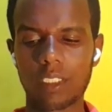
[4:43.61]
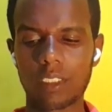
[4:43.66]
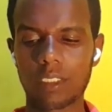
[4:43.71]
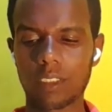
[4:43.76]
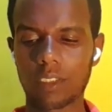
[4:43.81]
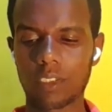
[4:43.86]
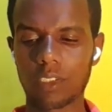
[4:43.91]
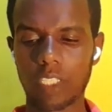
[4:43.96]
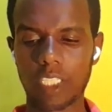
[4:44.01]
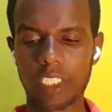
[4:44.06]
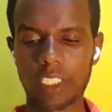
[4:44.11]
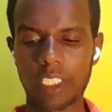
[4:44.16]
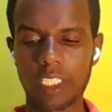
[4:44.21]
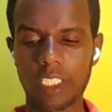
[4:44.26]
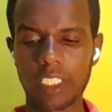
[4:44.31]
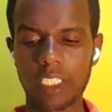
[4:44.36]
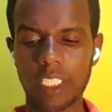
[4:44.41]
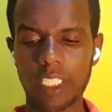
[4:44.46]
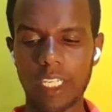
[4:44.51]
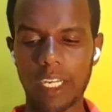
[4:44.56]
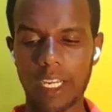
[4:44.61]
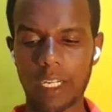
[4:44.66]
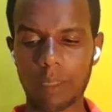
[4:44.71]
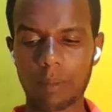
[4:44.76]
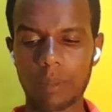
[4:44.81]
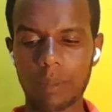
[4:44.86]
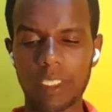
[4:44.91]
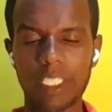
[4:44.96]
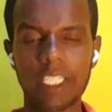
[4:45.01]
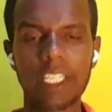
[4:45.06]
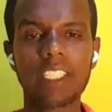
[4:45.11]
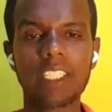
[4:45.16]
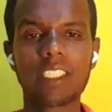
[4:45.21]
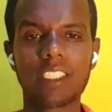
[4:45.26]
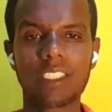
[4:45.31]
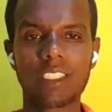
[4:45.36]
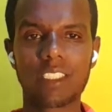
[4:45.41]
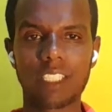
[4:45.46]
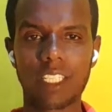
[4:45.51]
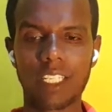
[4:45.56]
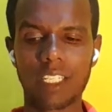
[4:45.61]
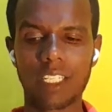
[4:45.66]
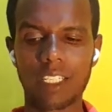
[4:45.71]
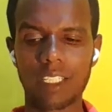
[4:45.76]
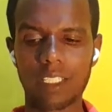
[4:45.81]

greatly harm its sale